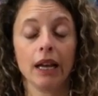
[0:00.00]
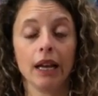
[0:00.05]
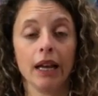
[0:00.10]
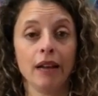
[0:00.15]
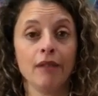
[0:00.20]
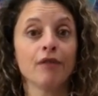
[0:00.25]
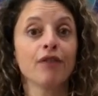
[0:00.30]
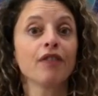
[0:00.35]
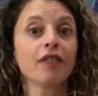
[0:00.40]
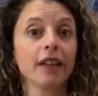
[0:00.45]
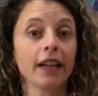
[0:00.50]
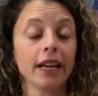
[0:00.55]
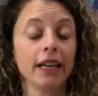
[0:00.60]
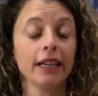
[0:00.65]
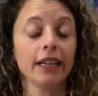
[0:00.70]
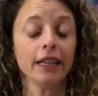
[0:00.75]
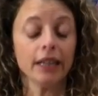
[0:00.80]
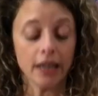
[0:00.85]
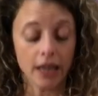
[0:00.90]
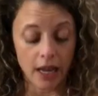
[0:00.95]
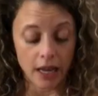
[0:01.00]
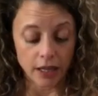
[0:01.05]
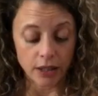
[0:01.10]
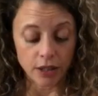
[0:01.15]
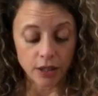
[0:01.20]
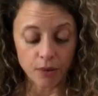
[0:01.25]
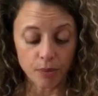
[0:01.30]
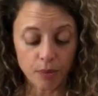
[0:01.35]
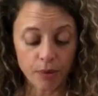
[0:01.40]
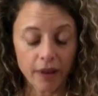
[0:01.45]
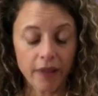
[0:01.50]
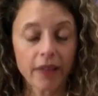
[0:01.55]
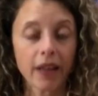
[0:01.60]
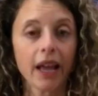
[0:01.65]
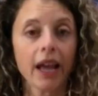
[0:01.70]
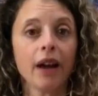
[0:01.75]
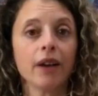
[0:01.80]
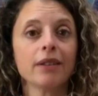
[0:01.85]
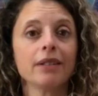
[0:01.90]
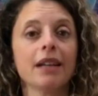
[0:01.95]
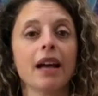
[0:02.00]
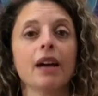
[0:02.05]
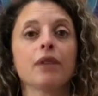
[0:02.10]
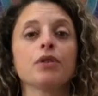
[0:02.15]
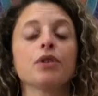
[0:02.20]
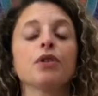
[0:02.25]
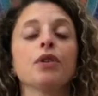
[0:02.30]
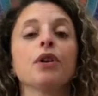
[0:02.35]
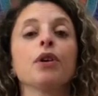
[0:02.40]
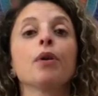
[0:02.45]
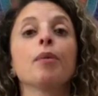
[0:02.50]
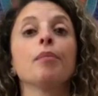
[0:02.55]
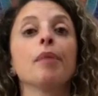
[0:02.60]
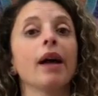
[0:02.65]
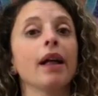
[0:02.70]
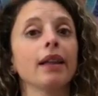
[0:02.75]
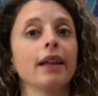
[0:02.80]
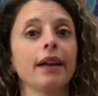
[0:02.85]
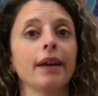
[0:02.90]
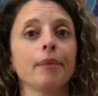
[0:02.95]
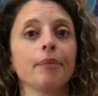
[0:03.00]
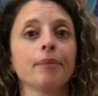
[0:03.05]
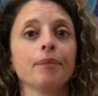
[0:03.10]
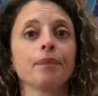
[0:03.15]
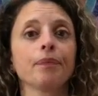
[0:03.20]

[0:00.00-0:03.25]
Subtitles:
inflated, to bring the air down to your belly.